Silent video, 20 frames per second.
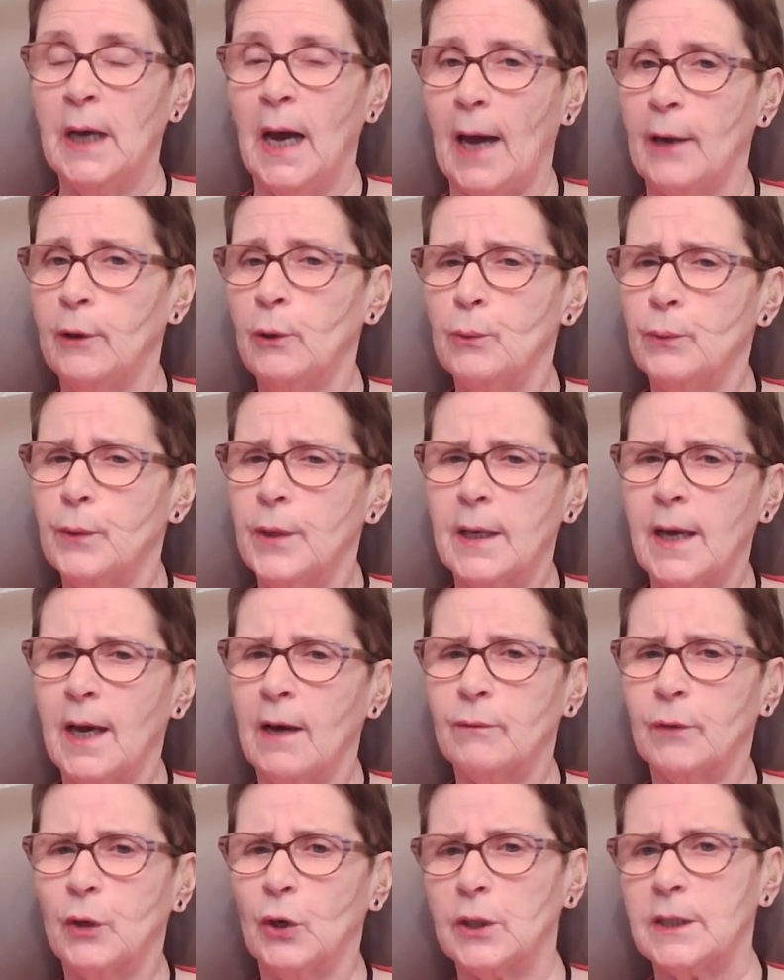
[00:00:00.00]
I don't think
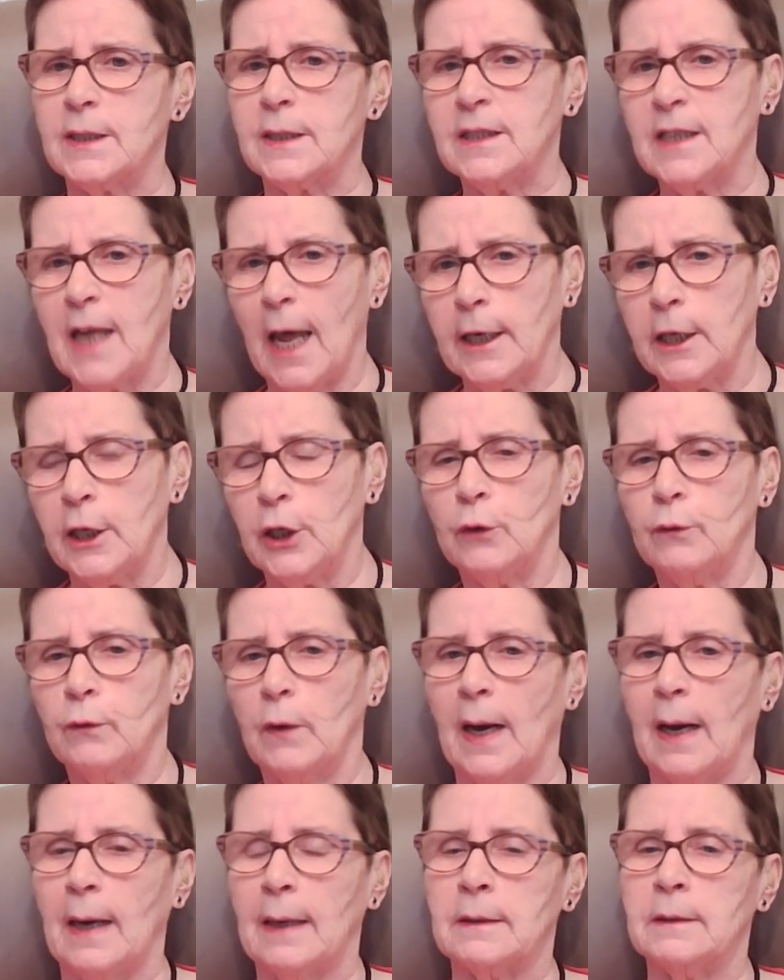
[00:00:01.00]
I've got a steady enough
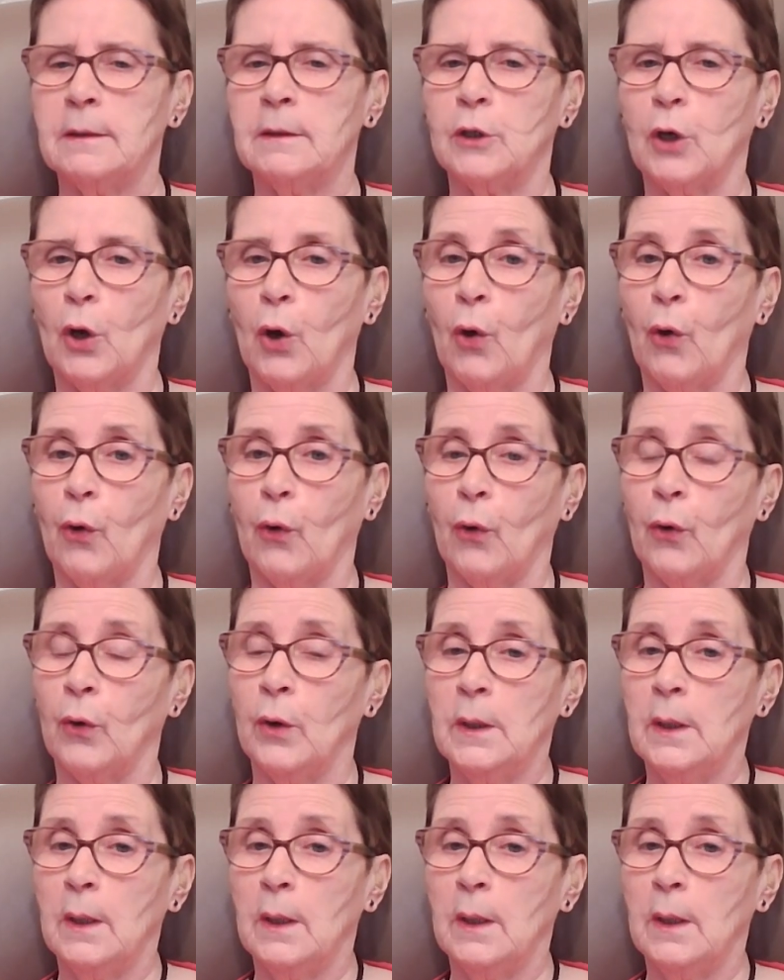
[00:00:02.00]
hand or